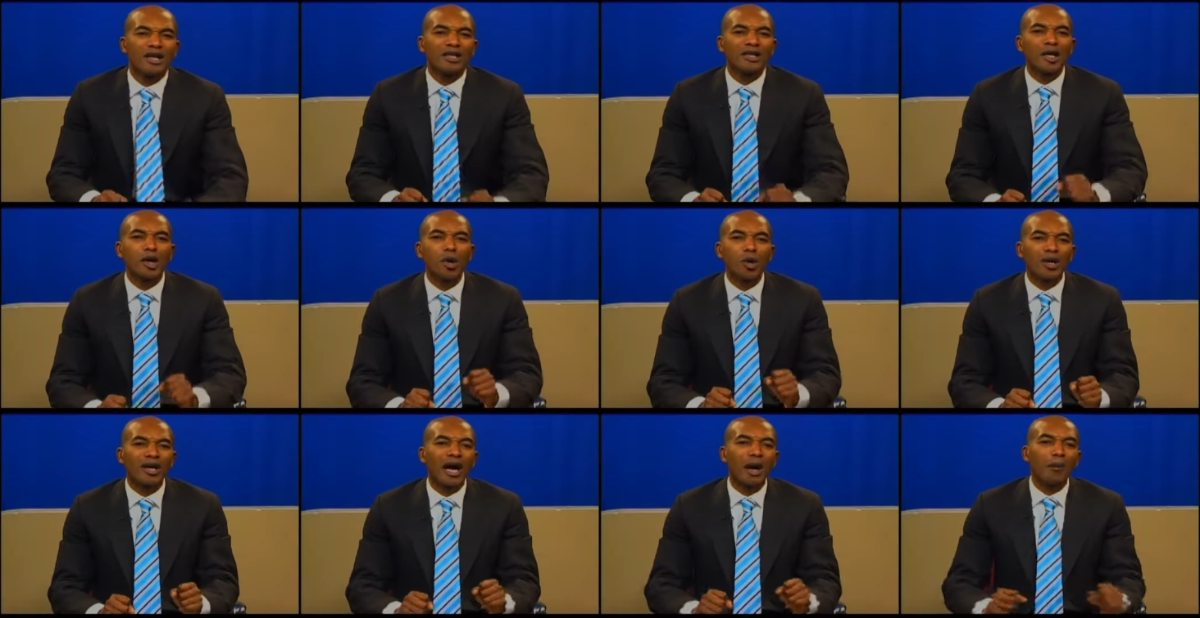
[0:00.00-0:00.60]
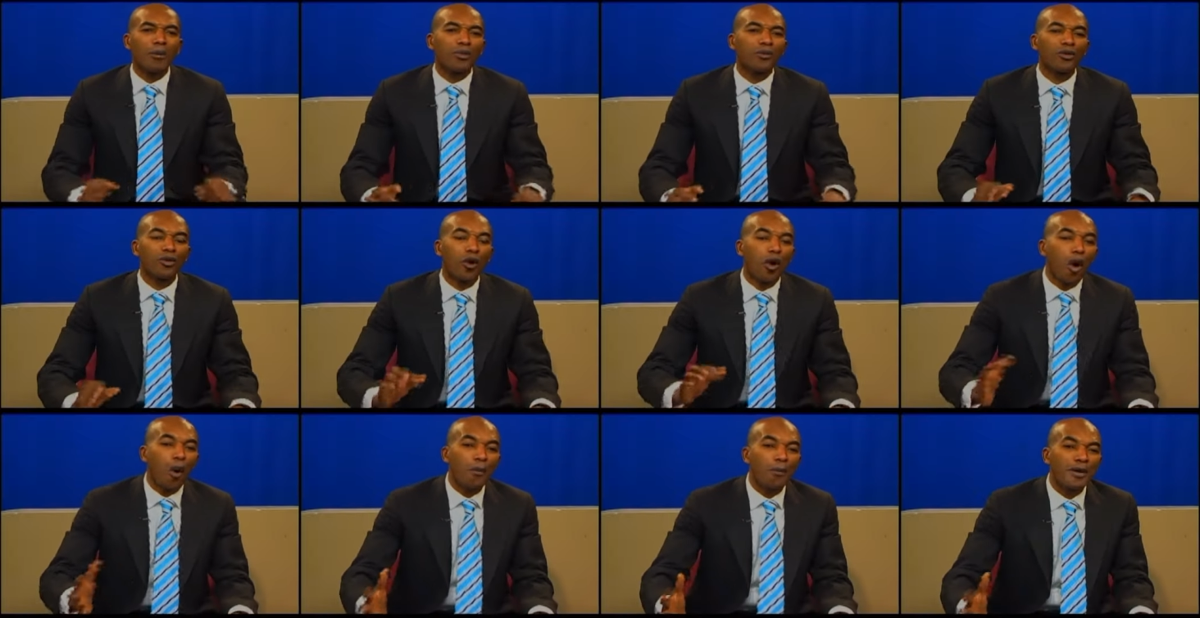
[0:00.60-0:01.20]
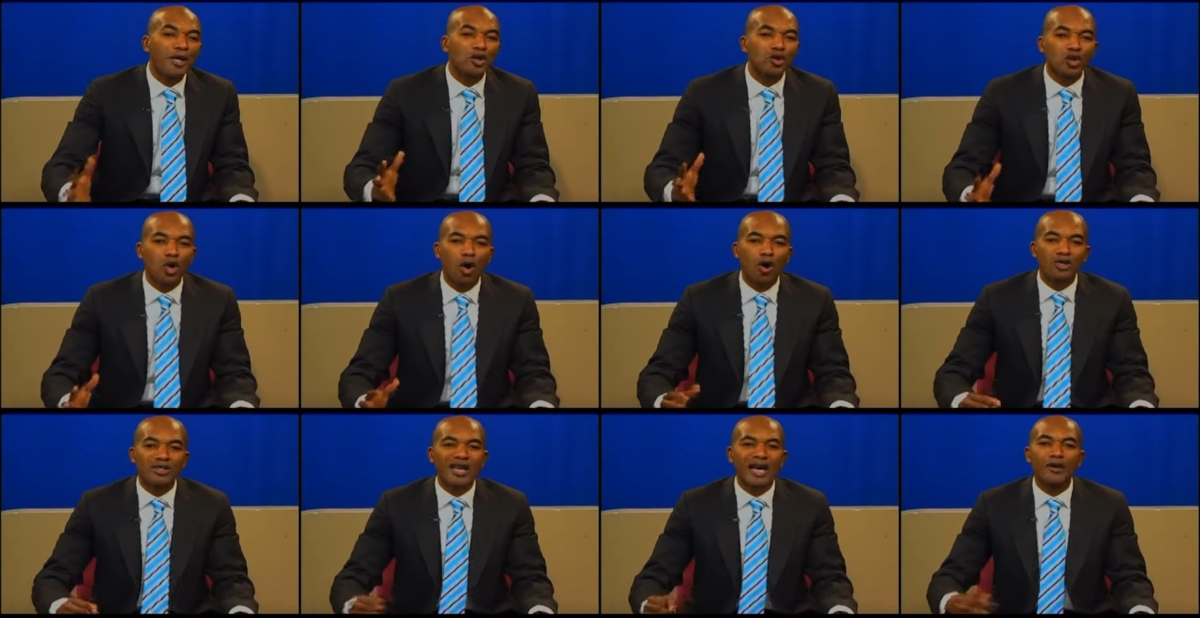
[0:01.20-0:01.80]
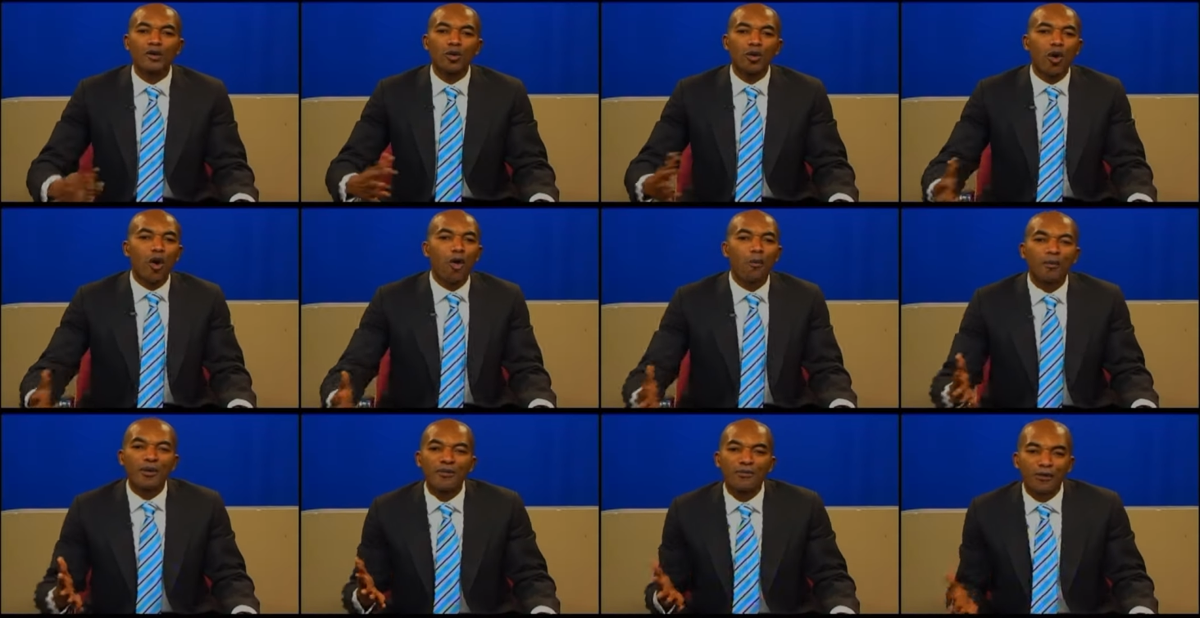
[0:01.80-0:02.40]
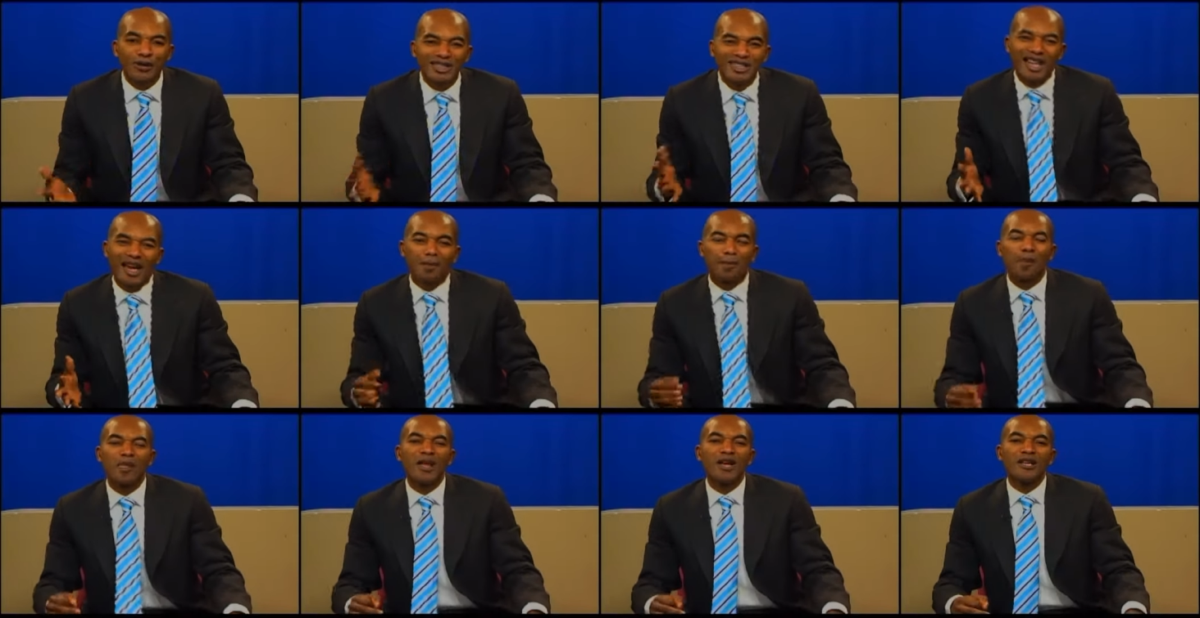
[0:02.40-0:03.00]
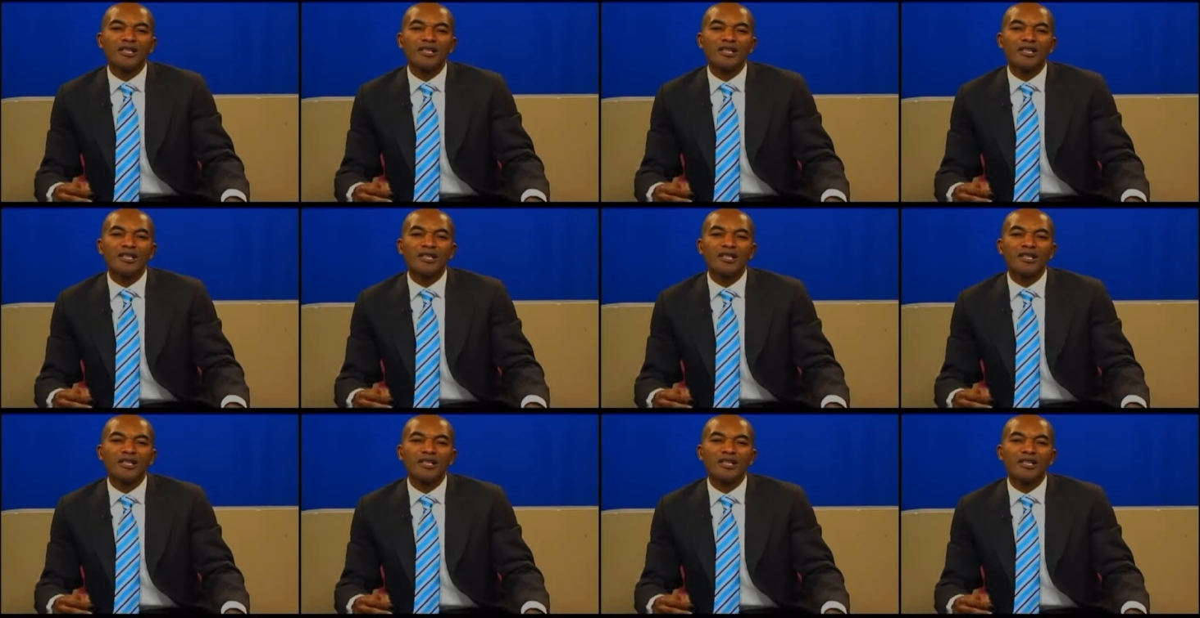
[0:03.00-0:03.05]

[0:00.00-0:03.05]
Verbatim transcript: They will come through open doors that you open for them.